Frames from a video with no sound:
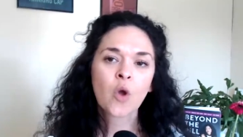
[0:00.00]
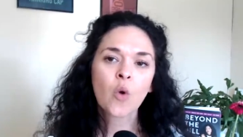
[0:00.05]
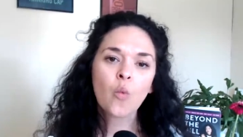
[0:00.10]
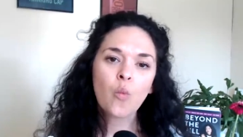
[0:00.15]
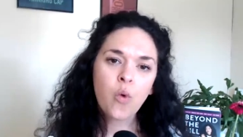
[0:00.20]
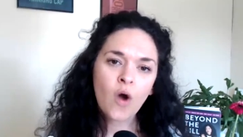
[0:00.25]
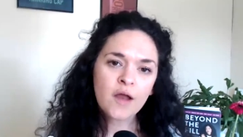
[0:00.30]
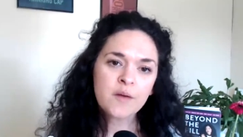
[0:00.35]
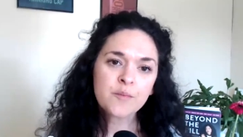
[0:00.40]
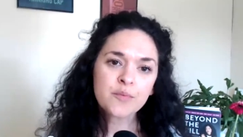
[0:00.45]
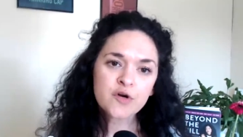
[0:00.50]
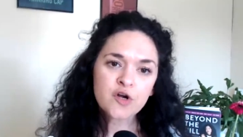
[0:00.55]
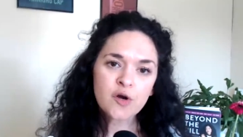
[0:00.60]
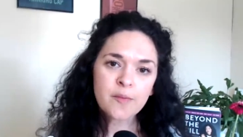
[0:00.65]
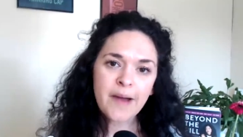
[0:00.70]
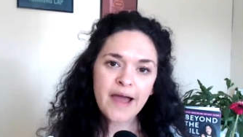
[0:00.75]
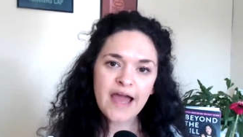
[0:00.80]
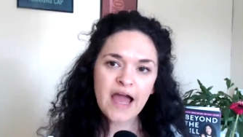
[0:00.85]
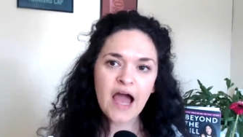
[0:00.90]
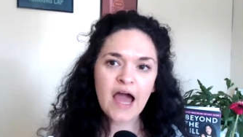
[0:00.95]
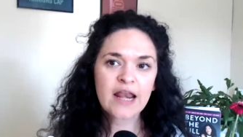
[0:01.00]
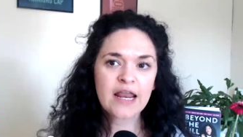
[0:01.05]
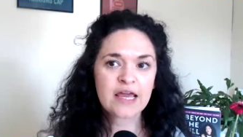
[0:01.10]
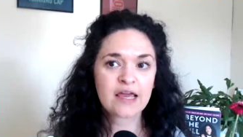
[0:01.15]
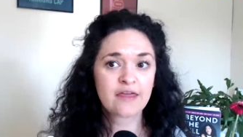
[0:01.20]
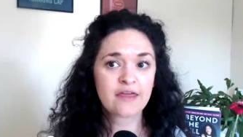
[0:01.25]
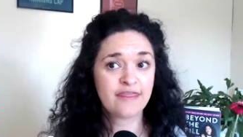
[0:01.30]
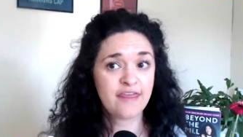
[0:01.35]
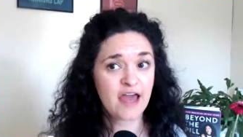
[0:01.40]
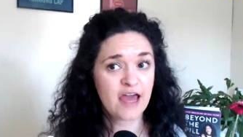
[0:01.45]
One
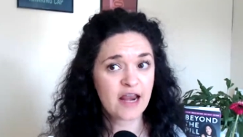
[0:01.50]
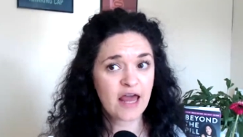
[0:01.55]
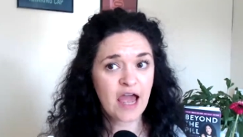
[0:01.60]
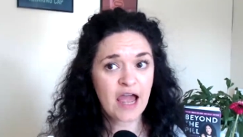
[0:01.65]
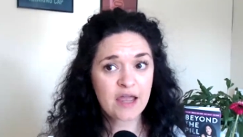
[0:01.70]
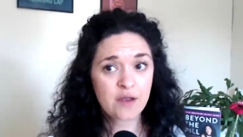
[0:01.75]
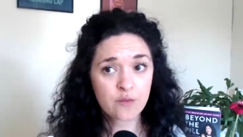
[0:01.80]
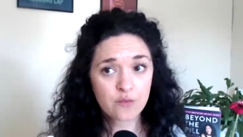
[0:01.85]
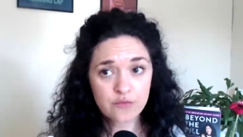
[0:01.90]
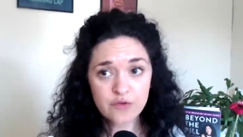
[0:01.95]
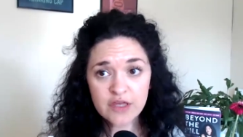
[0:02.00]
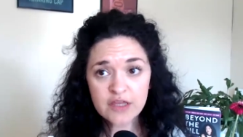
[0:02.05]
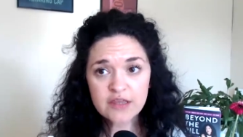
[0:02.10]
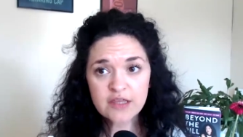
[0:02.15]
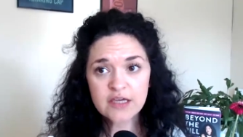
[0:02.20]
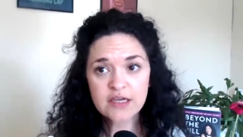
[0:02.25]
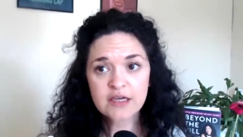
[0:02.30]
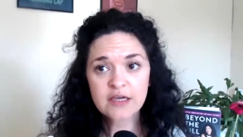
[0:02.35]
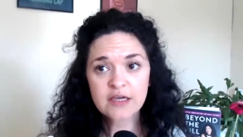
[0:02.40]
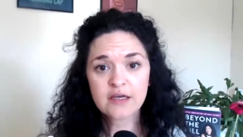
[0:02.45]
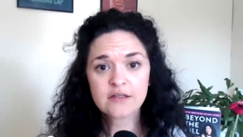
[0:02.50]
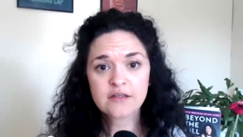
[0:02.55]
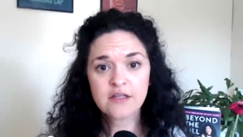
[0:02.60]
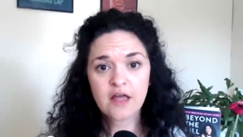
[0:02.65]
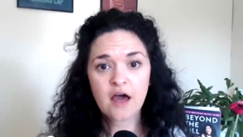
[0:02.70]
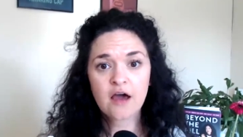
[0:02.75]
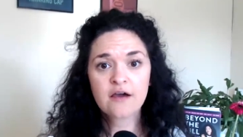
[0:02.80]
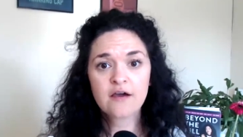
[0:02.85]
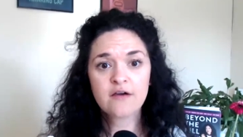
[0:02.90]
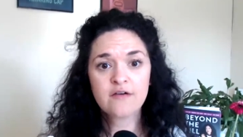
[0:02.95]
probiotic that I really
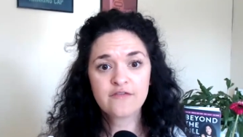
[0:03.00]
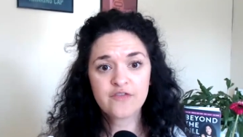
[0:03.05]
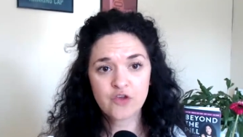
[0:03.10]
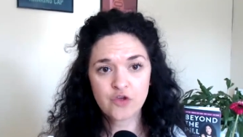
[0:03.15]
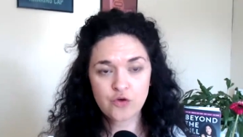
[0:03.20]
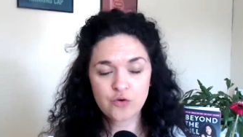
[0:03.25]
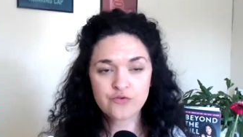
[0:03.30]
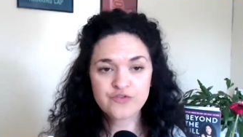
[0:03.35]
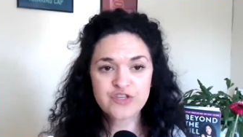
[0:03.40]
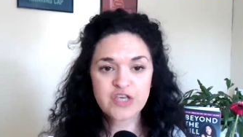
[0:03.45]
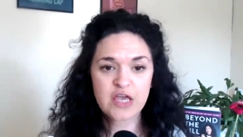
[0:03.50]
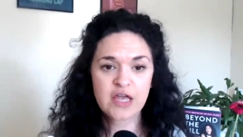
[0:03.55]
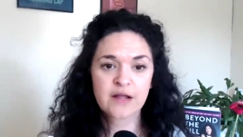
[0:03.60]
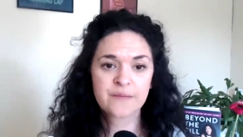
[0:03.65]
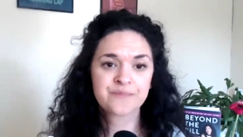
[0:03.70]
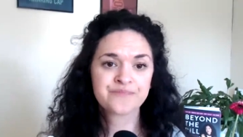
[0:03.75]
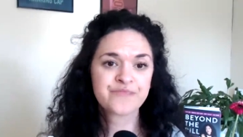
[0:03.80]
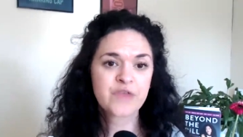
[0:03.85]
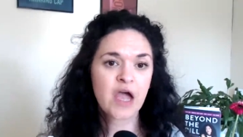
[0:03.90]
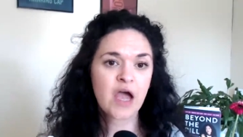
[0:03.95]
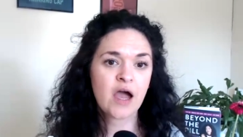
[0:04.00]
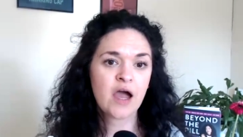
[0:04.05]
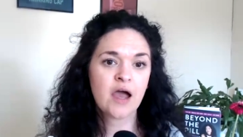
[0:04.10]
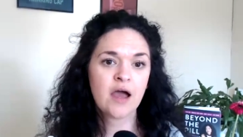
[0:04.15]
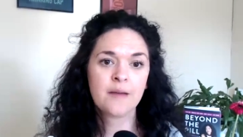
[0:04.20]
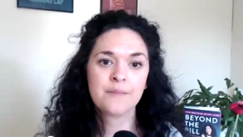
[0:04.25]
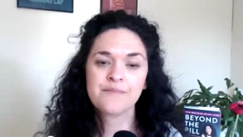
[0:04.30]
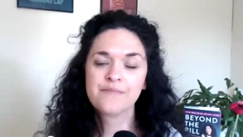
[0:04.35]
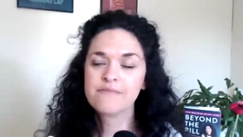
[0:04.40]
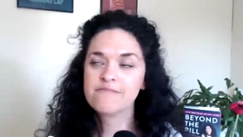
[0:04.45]
love using
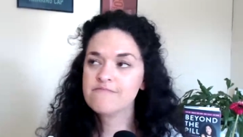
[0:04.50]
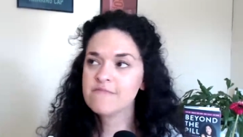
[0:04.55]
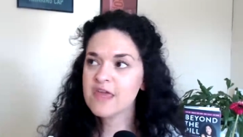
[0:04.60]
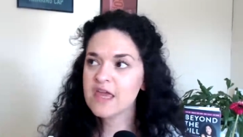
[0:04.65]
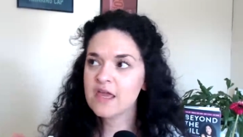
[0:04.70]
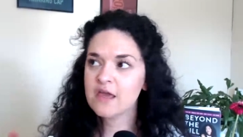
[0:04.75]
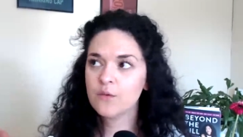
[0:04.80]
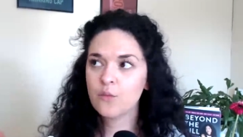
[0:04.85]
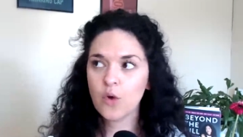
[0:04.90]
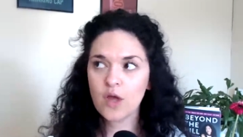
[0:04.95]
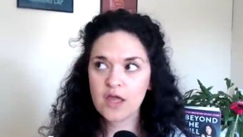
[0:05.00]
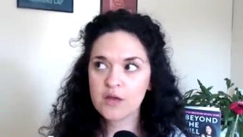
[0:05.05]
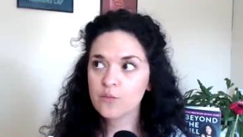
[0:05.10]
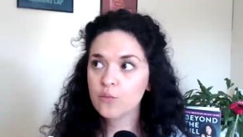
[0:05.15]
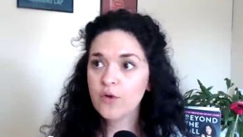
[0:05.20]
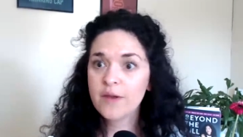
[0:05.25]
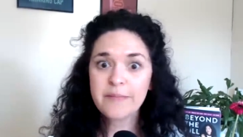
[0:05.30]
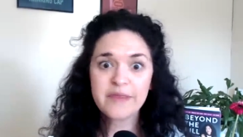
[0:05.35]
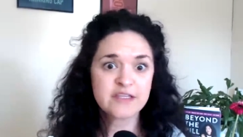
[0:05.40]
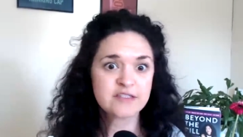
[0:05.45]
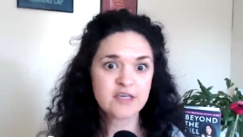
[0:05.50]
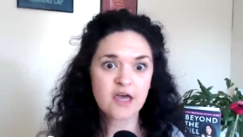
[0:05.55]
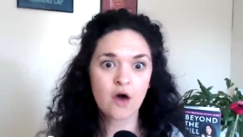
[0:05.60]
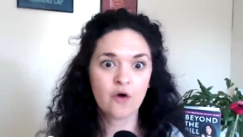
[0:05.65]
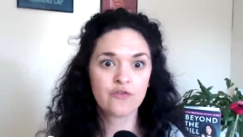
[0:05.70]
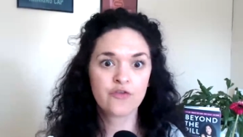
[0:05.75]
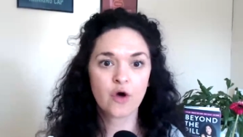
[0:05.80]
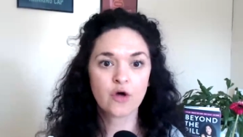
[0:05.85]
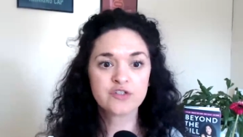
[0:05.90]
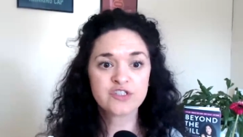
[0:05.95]
in women's
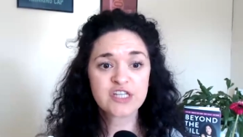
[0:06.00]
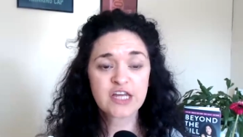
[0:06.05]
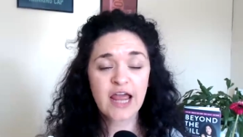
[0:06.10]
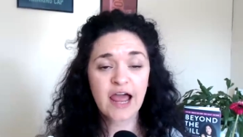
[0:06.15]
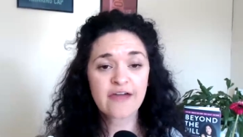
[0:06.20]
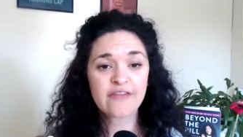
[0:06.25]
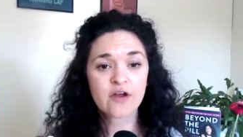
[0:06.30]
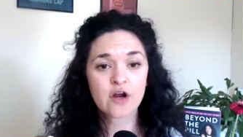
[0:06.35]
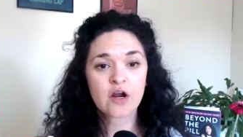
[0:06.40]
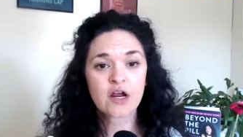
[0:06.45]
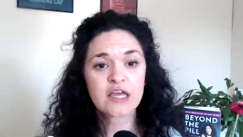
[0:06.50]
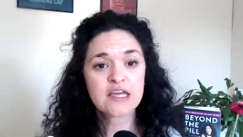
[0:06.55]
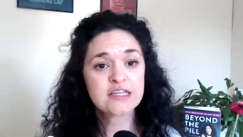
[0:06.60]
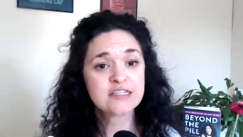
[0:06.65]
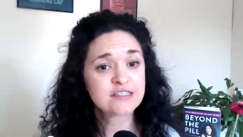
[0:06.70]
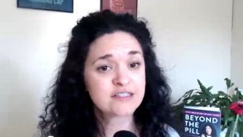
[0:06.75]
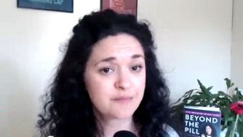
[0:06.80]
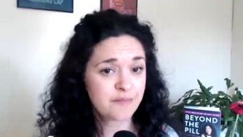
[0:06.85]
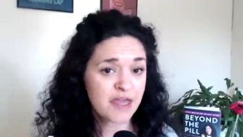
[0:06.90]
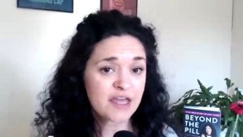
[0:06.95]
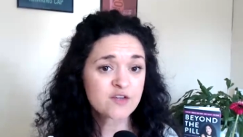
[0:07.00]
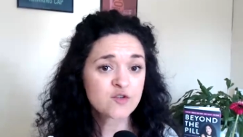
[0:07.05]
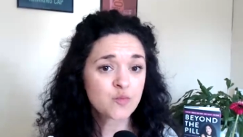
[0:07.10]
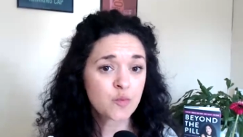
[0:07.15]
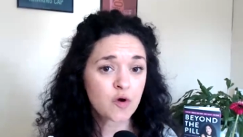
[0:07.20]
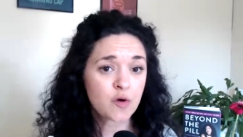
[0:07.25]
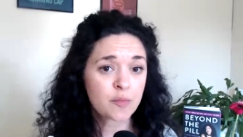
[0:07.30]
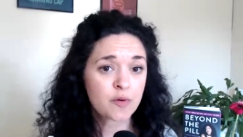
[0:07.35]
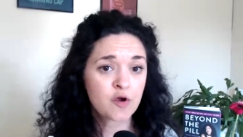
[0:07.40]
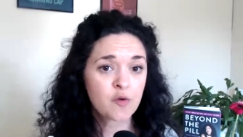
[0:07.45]
health altogether is the
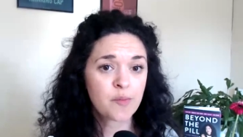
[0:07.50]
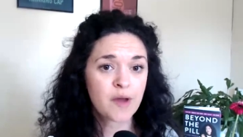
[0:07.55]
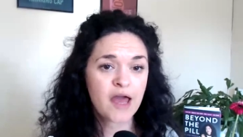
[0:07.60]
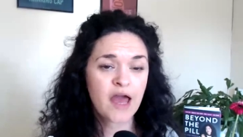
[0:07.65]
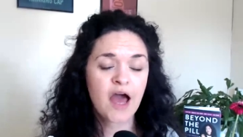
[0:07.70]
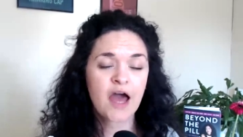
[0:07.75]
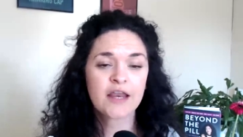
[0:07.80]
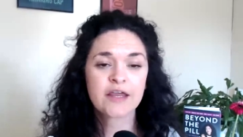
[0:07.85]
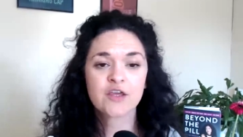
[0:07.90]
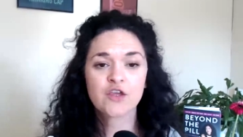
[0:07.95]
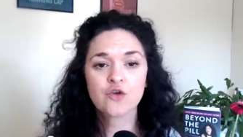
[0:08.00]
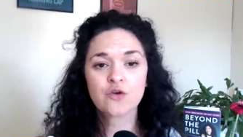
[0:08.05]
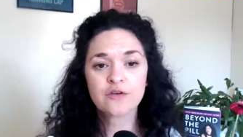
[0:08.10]
Megaspore probiotic.